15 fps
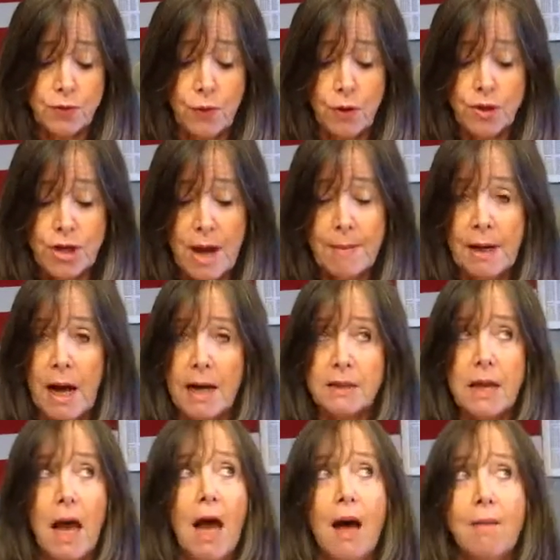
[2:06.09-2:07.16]
For
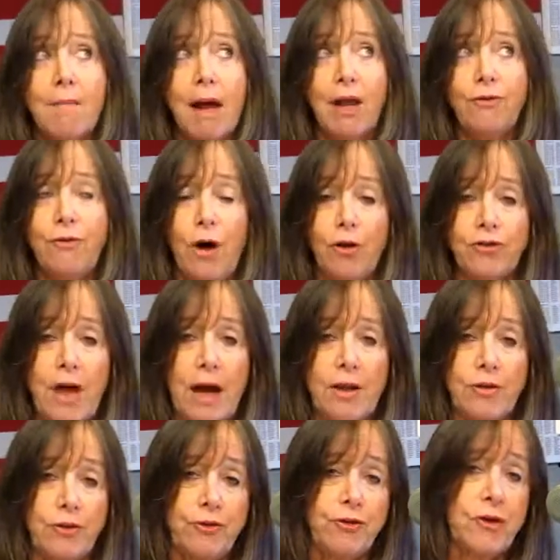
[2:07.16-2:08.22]
Geminis, money falls out of
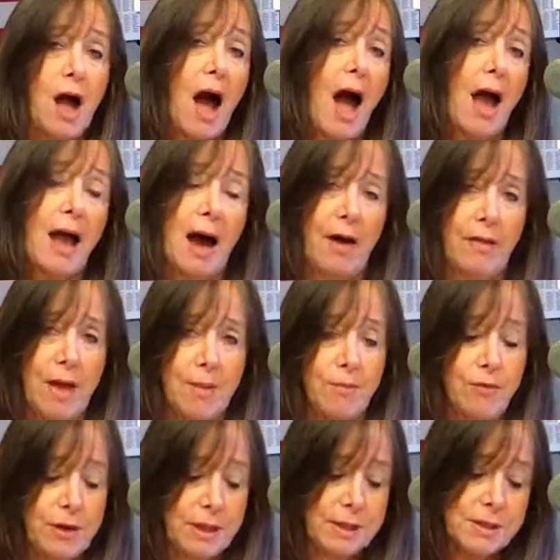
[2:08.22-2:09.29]
the sky on them.
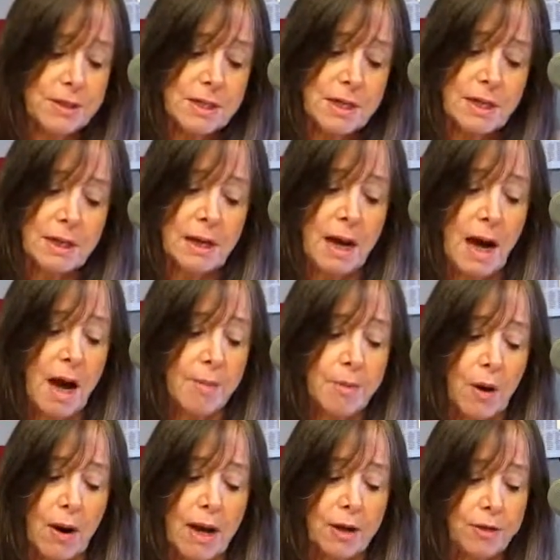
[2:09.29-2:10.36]
Venus in um,
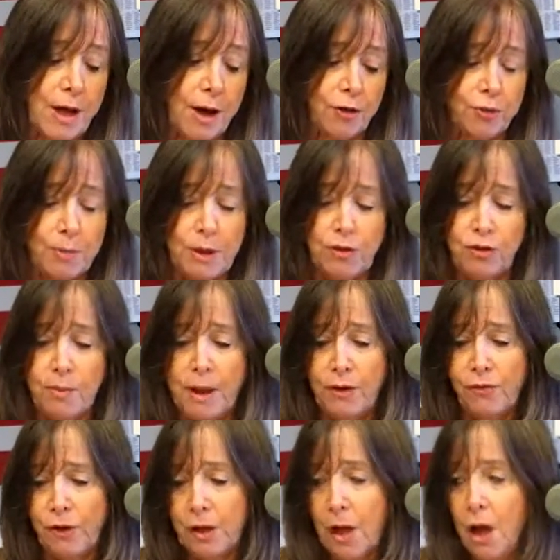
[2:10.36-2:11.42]
your eighth house means you
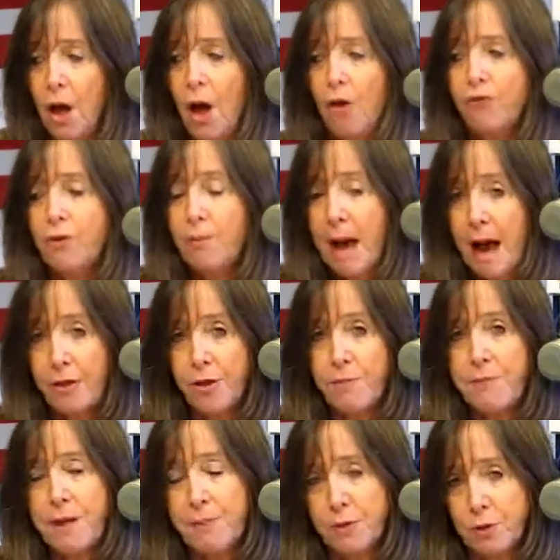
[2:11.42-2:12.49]
benefit from other
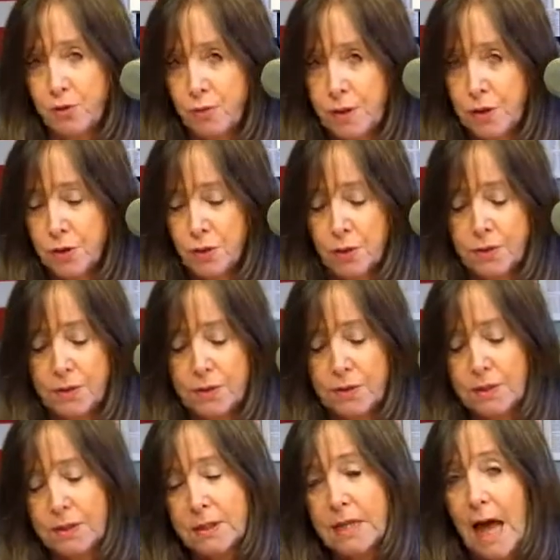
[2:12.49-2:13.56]
people's resources.
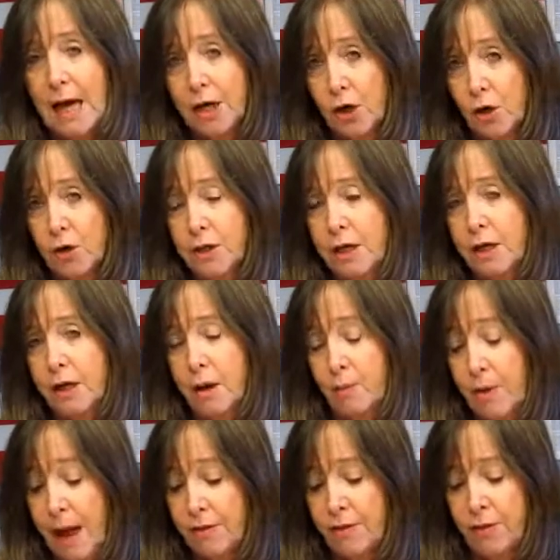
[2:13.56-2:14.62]
This is unearned income
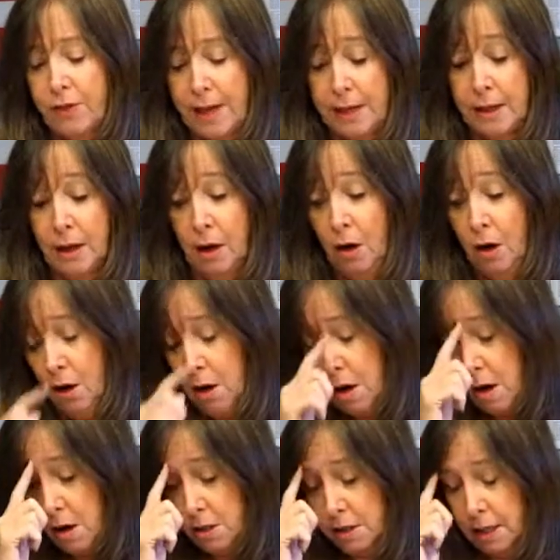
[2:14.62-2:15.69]
rather than
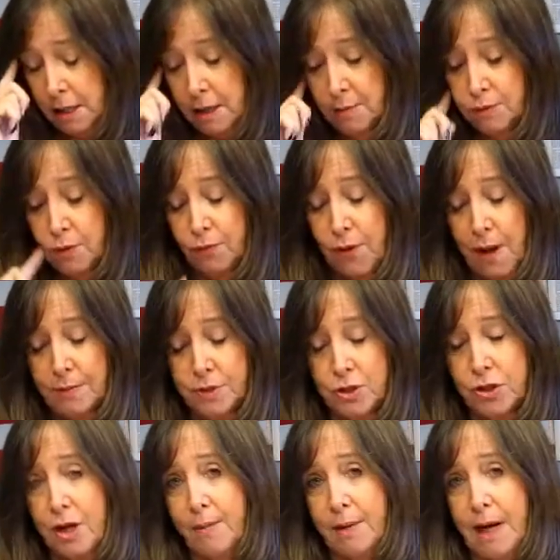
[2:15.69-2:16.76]
earned income. So if I was a
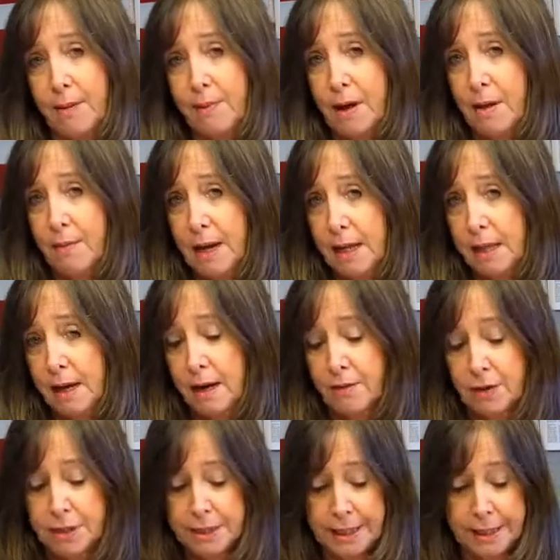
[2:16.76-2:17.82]
Gemini, I'd probably buy a
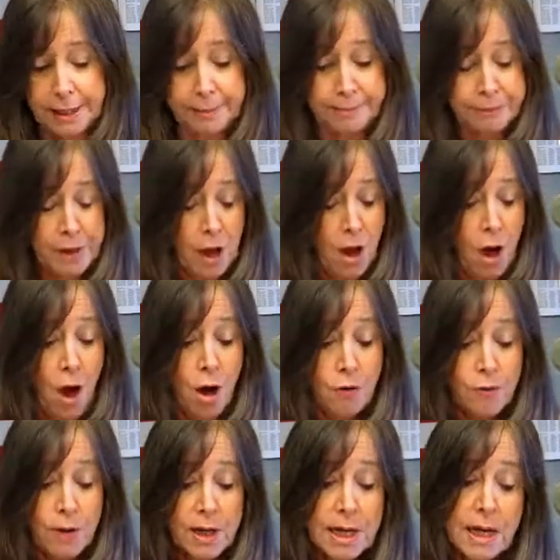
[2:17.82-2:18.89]
lottery ticket. All
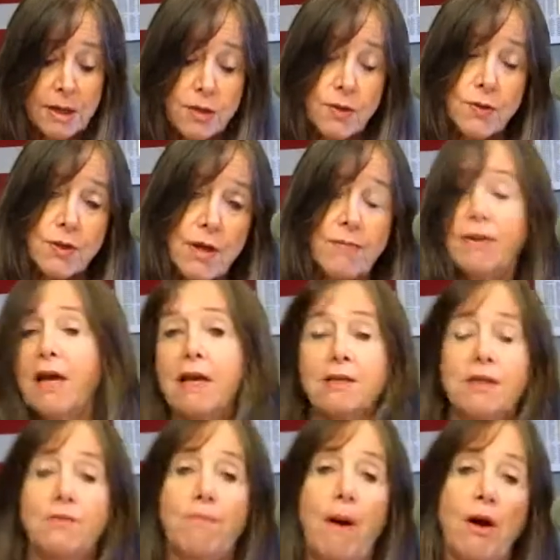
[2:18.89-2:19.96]
right. For Cancer, seventh
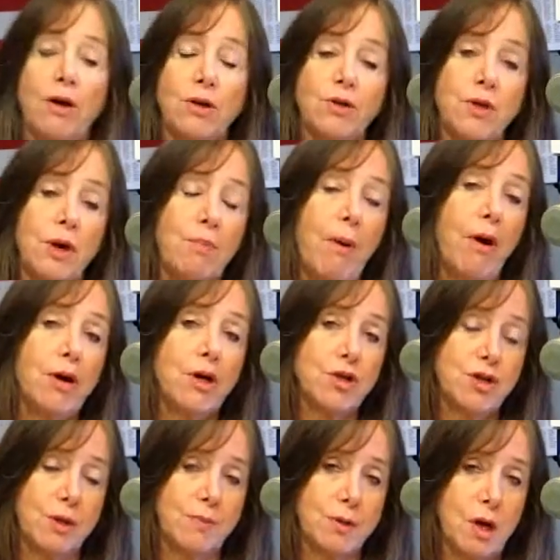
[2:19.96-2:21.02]
house of partners, their
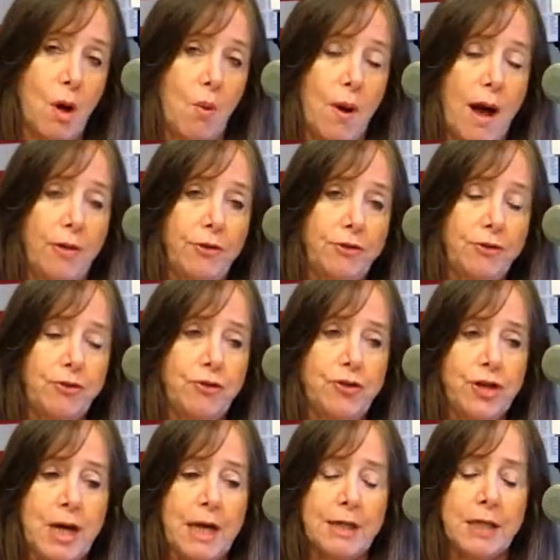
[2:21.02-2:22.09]
partnerships go well. This is a
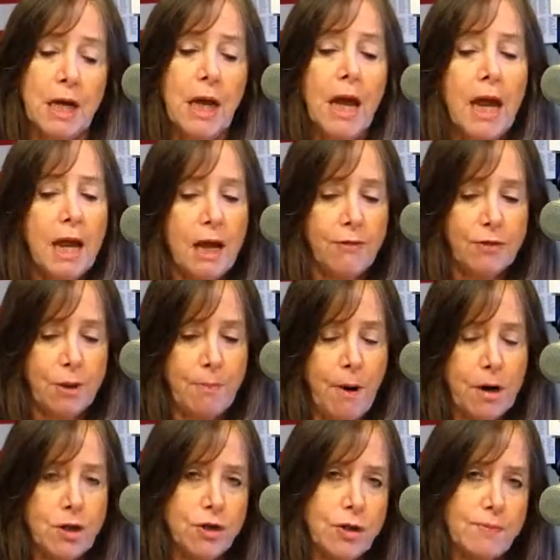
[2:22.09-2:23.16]
chance, if their
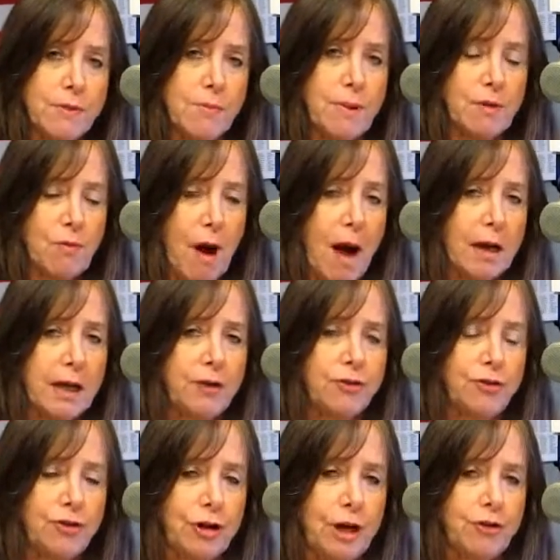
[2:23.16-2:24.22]
partnerships have been rocky,
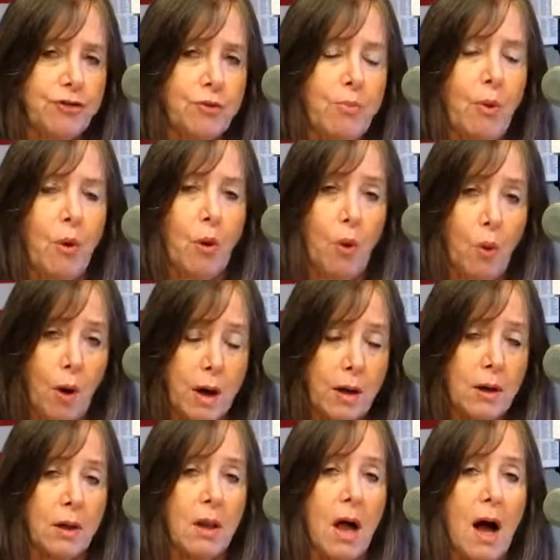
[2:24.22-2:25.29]
it's a chance to pour
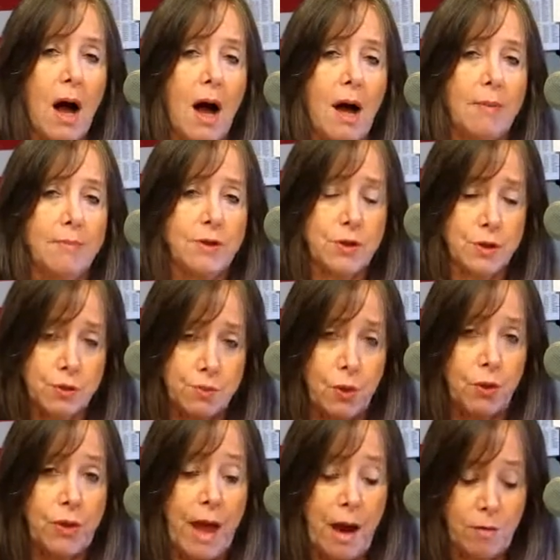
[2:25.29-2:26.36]
oil um, to
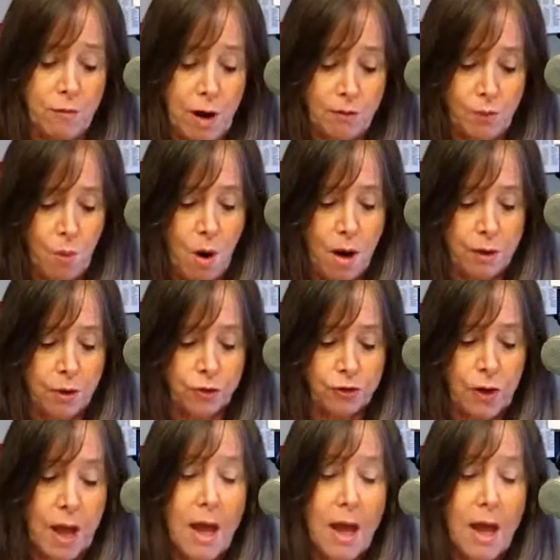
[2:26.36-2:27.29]
smooth out rough waters.